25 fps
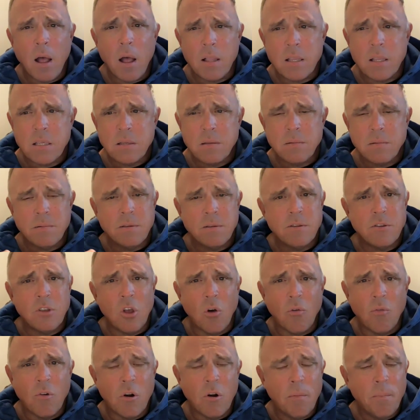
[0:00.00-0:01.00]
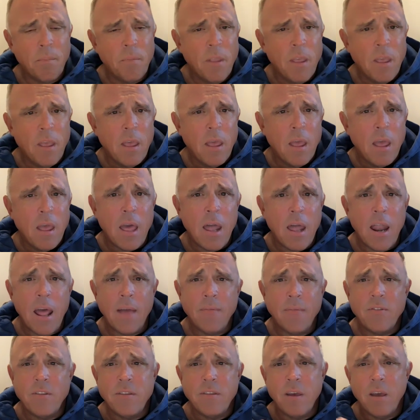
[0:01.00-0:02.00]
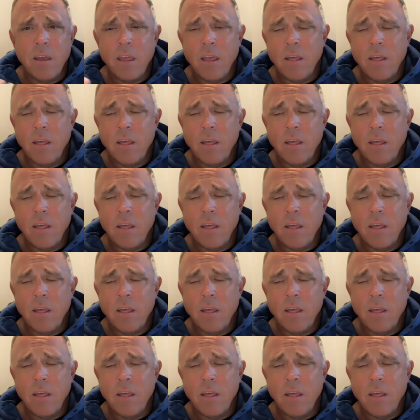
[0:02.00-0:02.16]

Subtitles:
silver. And I have to tell